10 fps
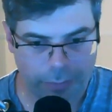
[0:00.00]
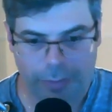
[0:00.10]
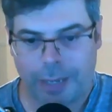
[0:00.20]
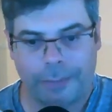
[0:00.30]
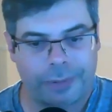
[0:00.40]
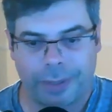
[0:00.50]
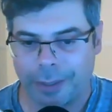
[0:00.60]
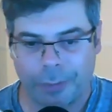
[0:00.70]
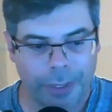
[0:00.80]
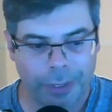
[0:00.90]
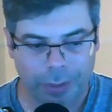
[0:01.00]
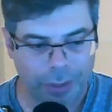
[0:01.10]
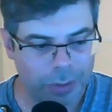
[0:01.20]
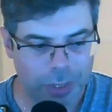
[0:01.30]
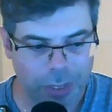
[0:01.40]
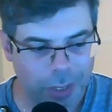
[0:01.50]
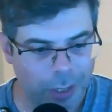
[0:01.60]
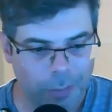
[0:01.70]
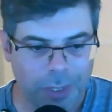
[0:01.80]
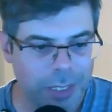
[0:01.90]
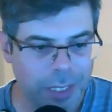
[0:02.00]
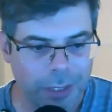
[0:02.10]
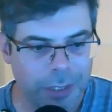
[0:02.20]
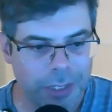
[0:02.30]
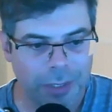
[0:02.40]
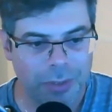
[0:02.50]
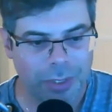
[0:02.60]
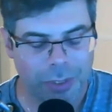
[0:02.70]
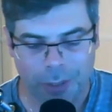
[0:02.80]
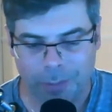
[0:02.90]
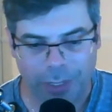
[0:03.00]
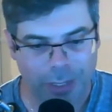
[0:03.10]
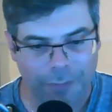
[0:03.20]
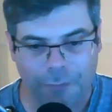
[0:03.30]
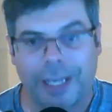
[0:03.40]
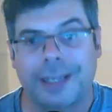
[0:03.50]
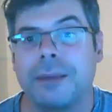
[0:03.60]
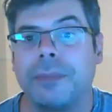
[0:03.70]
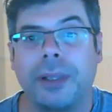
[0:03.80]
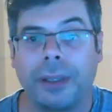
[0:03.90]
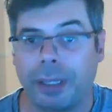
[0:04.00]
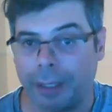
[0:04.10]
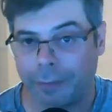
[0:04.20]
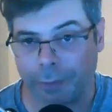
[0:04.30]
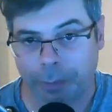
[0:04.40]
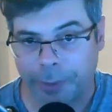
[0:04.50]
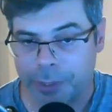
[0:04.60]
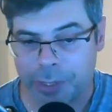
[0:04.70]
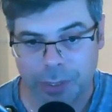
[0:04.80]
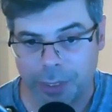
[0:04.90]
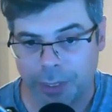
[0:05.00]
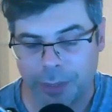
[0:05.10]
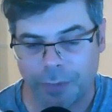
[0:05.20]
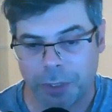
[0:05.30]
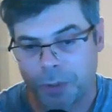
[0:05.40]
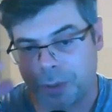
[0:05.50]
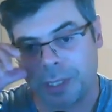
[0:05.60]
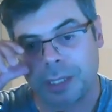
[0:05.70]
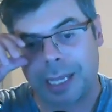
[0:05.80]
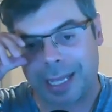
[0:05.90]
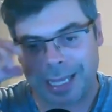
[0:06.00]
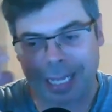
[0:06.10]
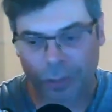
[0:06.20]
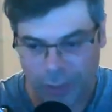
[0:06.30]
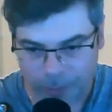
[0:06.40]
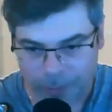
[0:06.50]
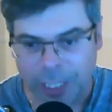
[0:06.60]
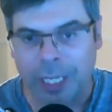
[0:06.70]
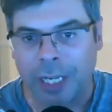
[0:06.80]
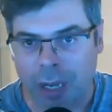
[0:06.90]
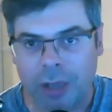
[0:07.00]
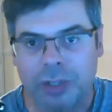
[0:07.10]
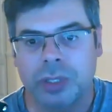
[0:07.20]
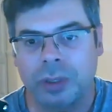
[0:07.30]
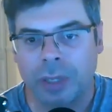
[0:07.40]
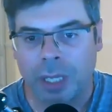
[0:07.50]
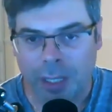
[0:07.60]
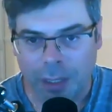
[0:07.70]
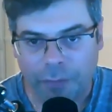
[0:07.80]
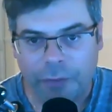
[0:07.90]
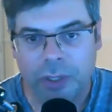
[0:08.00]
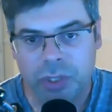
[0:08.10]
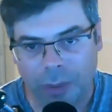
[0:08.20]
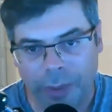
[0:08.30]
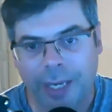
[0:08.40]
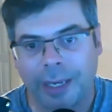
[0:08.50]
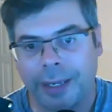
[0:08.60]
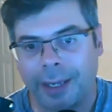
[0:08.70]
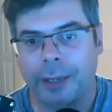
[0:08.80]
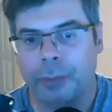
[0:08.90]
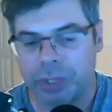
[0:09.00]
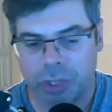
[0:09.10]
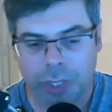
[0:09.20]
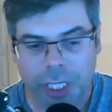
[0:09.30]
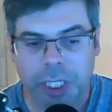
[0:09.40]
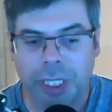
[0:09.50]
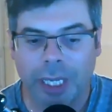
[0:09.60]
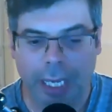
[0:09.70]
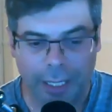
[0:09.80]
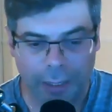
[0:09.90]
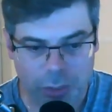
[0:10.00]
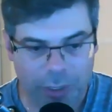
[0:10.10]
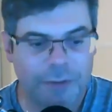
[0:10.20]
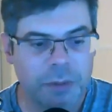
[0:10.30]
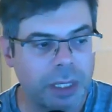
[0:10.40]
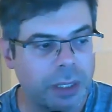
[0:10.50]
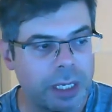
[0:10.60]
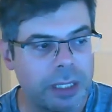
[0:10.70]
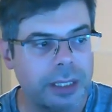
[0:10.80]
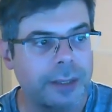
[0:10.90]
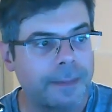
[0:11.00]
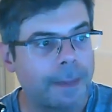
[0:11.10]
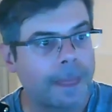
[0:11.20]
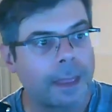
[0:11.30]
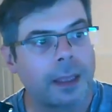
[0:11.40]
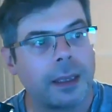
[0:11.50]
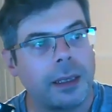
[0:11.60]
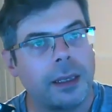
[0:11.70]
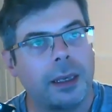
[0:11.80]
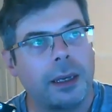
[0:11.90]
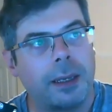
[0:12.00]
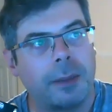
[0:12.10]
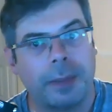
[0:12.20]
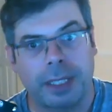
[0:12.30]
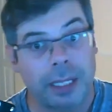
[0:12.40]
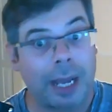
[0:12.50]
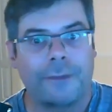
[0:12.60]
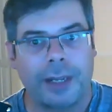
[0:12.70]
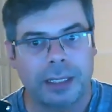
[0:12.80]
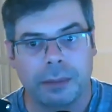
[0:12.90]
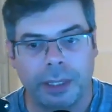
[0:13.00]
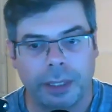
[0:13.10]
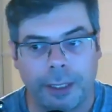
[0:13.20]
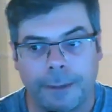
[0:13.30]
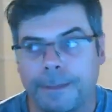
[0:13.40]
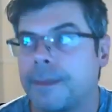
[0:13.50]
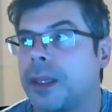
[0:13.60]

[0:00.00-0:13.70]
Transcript: I don't want to use the term because it hurts to use the term, but the flexibility of the person, the individual, that term also falls directly in line with stretching and it drives me crazy. It's not flexibility.